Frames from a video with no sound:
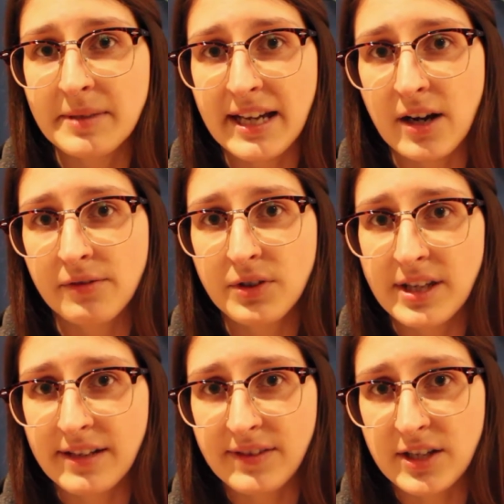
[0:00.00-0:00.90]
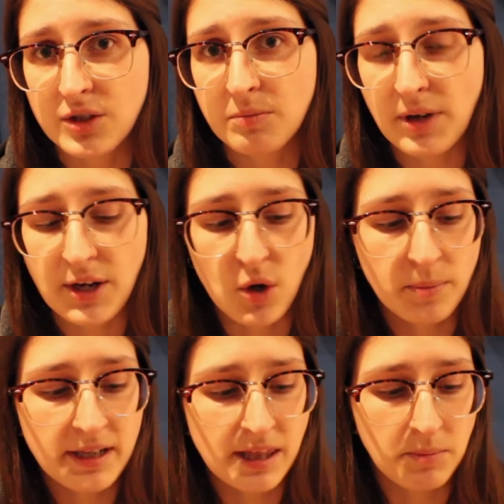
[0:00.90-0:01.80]
be careful that if they do break
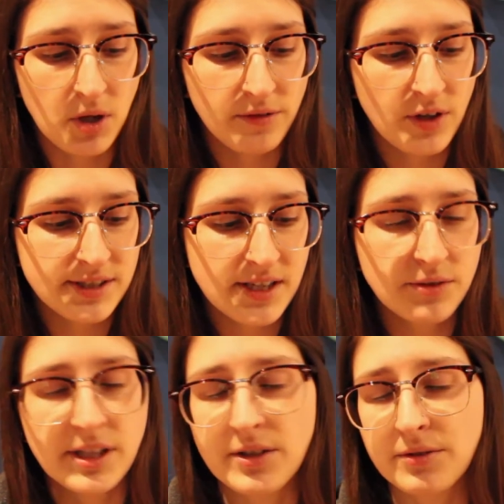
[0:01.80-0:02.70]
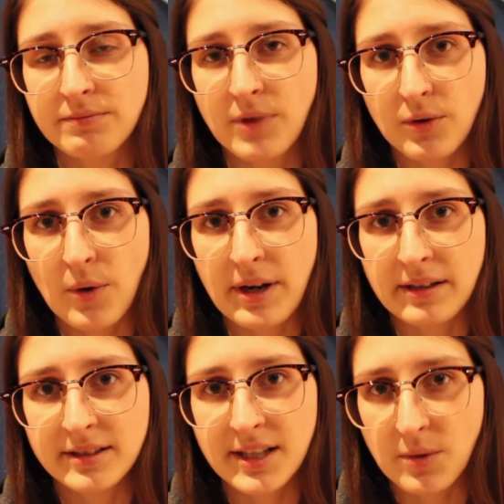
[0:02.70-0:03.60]
open and the ball falls out, that you're
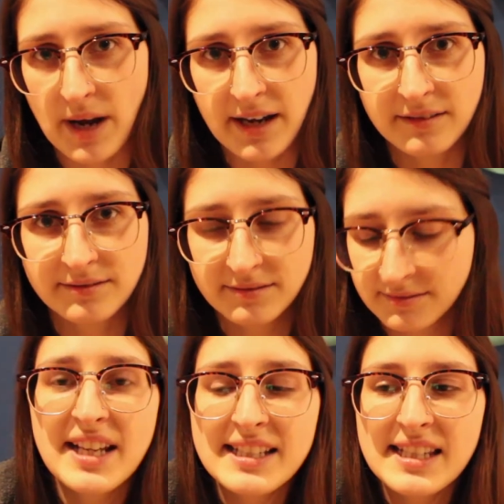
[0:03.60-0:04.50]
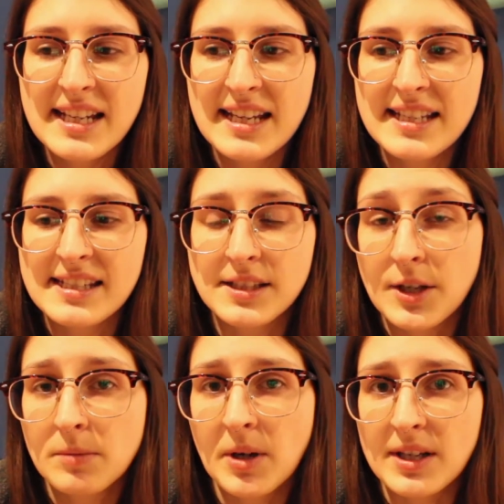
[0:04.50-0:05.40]
throwing it away. The next thing is
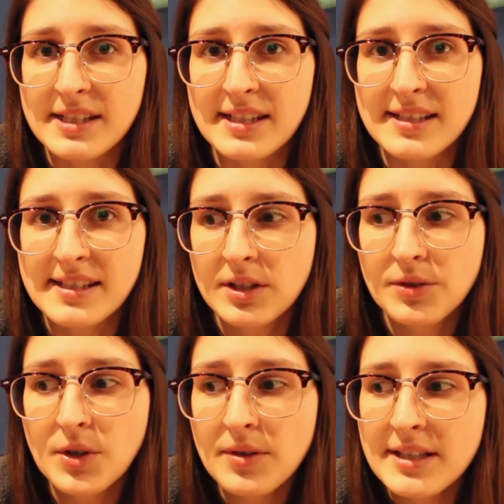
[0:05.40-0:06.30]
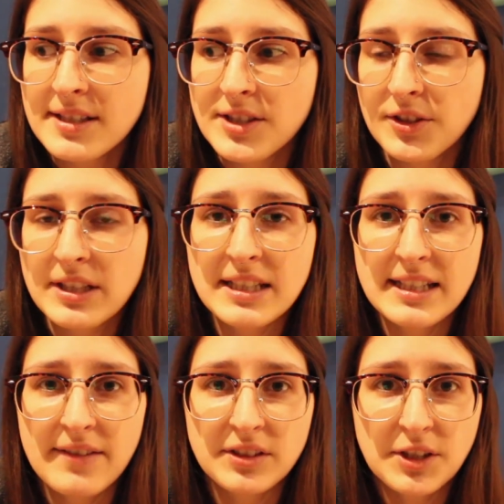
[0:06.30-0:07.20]
litter boxes. You don't necessarily need
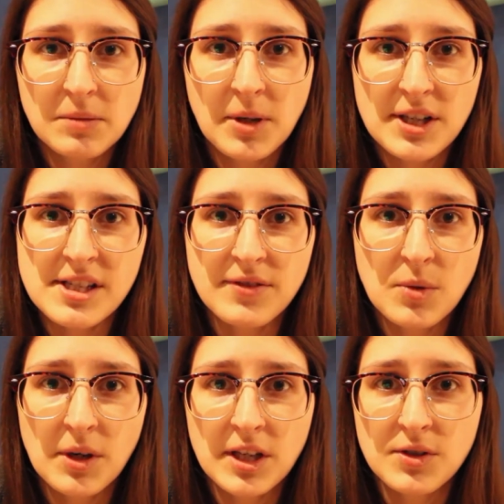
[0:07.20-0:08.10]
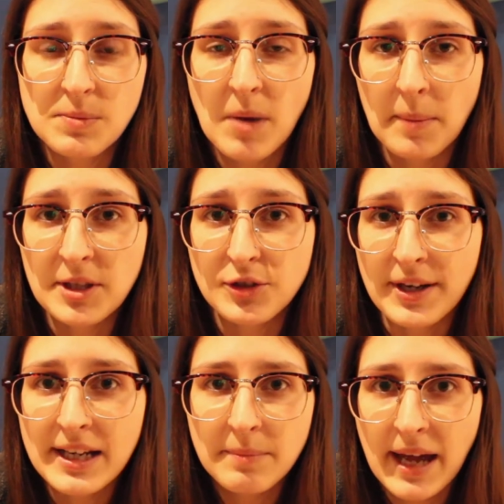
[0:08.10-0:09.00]
to have a litter box if you want to use puppy
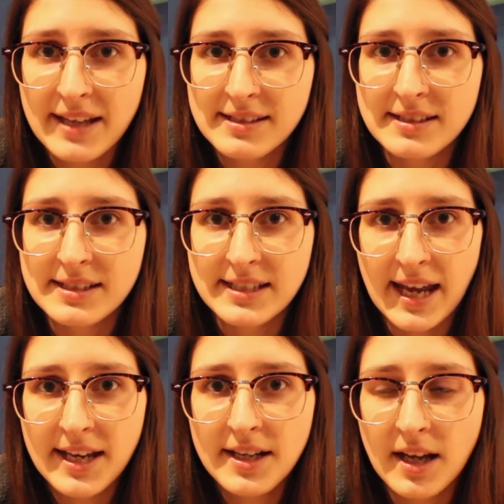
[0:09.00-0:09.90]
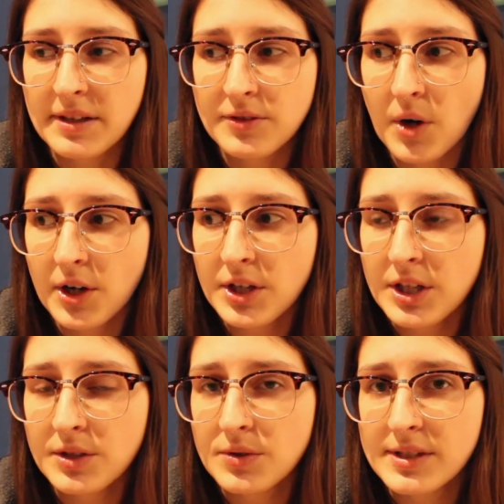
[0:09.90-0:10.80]
training pads instead, but if you are going to
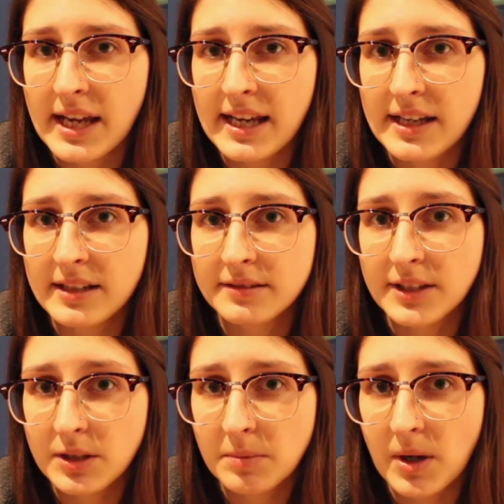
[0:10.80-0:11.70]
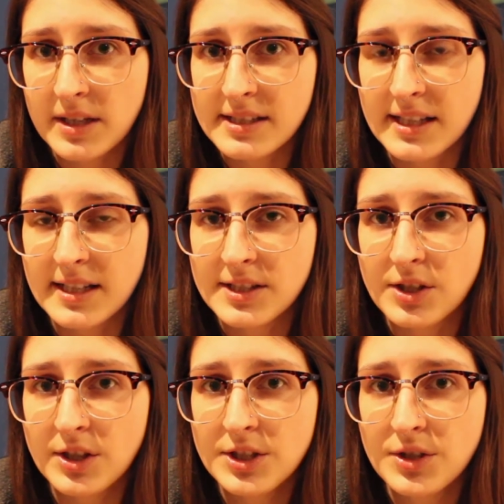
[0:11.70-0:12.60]
use a litter box, it is
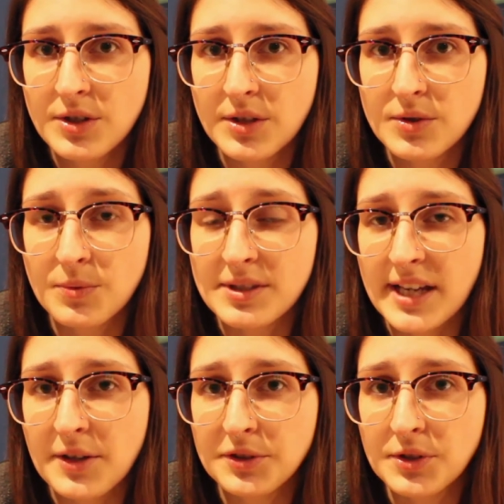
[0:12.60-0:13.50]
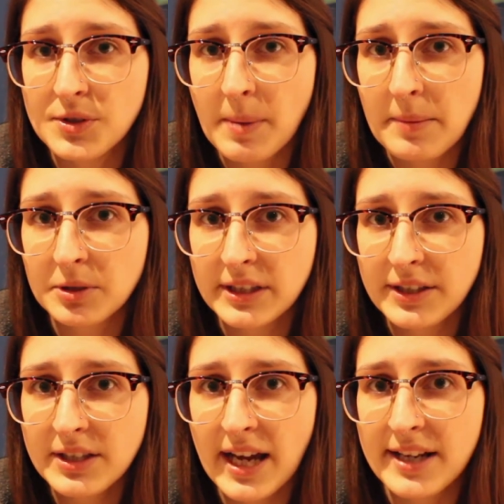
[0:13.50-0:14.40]
good to use recycled newspaper
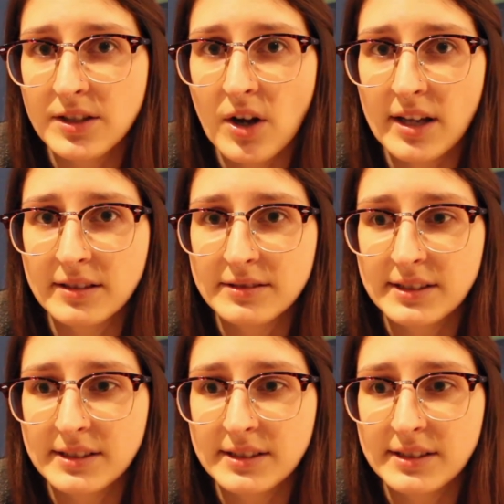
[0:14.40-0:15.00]
litter and not